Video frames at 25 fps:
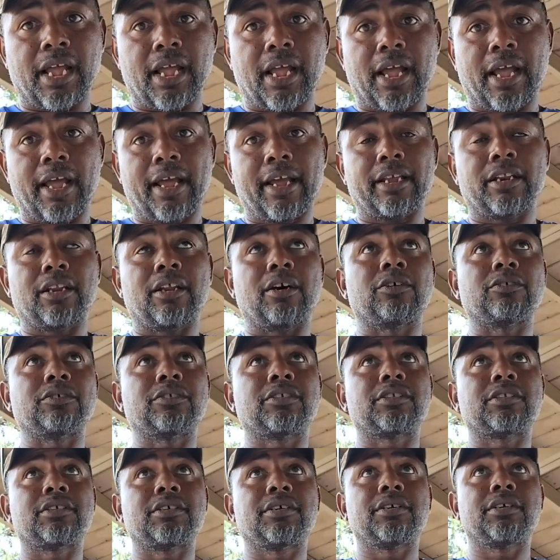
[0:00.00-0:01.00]
I had
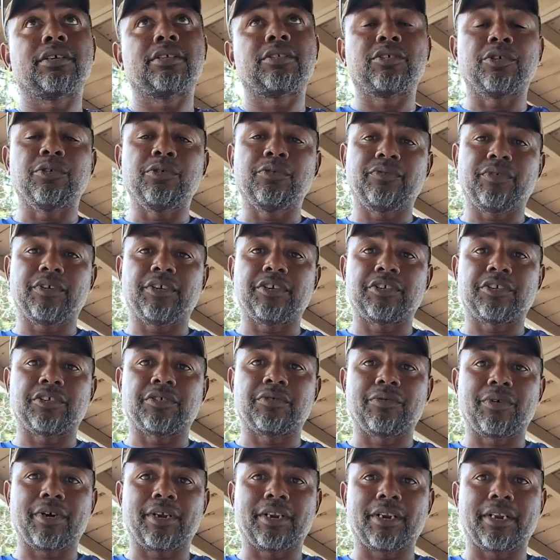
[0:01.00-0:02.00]
lost two fish in
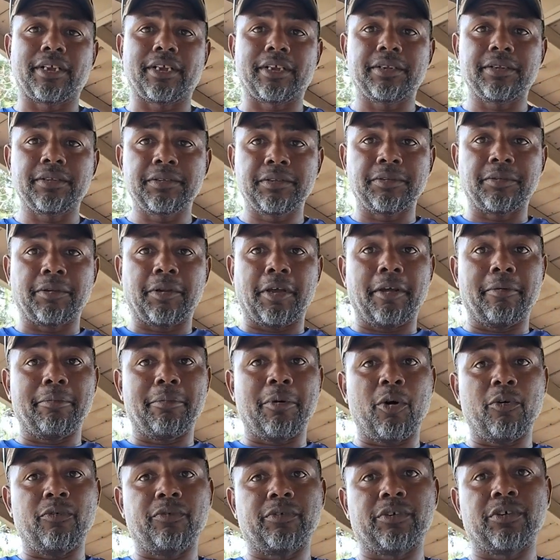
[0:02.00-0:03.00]
one day, and
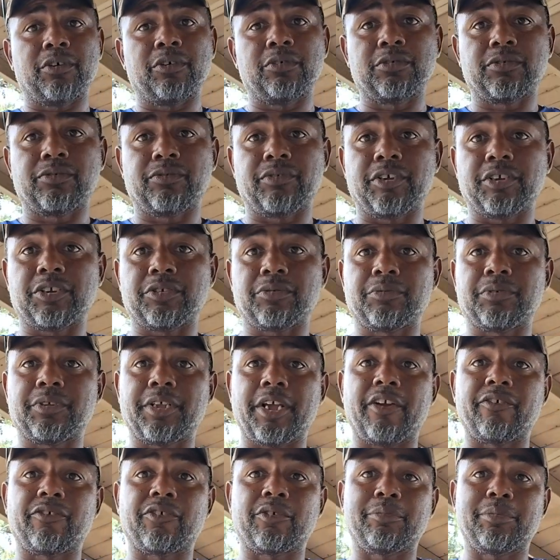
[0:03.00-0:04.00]
both of those fish were
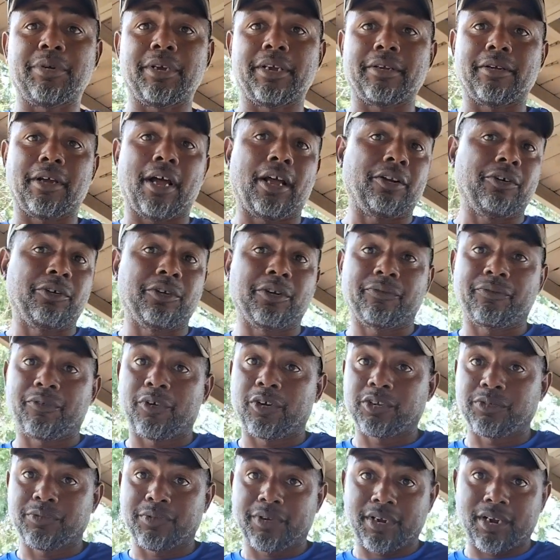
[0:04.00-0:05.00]
every bit. I know the
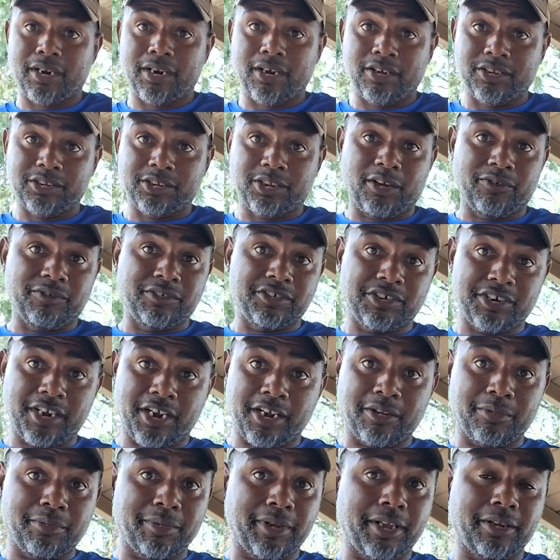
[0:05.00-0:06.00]
first one I lost off the
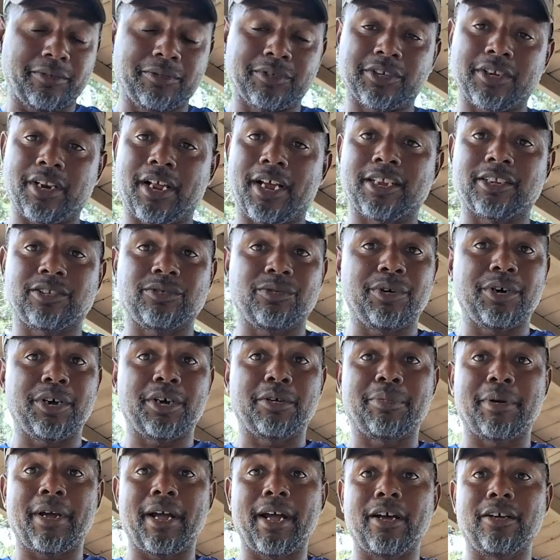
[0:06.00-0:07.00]
chatterbait was like
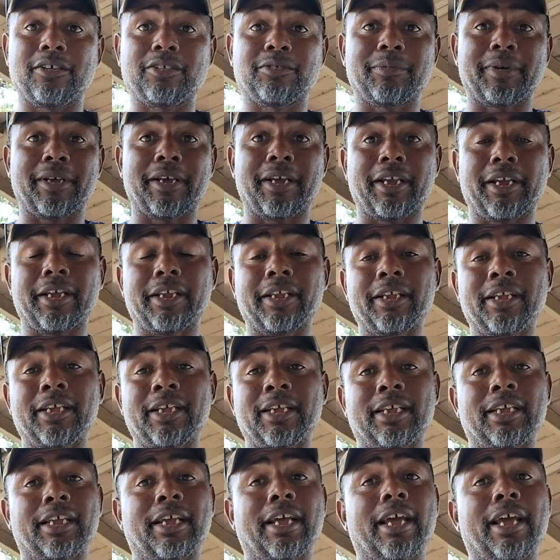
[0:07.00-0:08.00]
12 pounds, man.
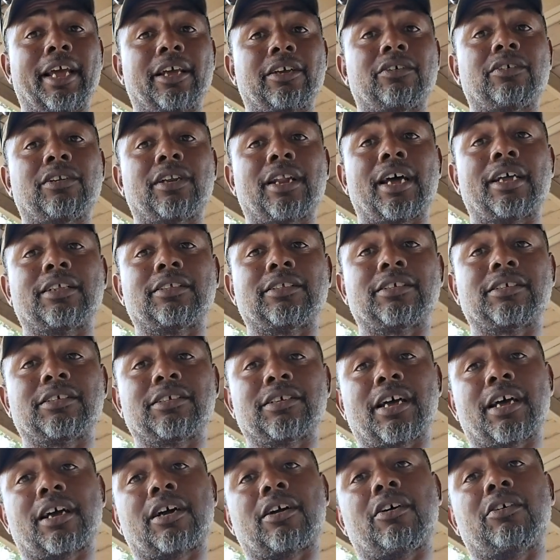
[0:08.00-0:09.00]
I ain't gonna lie to
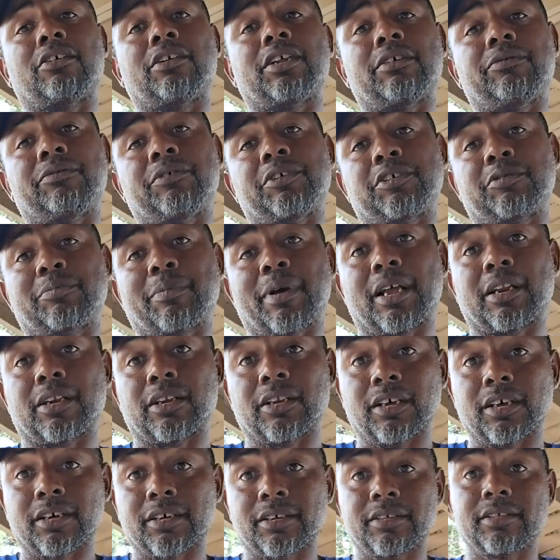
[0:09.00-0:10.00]
you, I caught that fish by
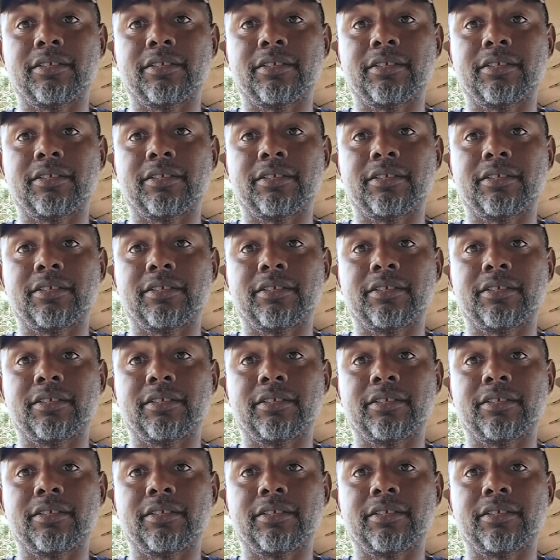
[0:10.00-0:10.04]
luck.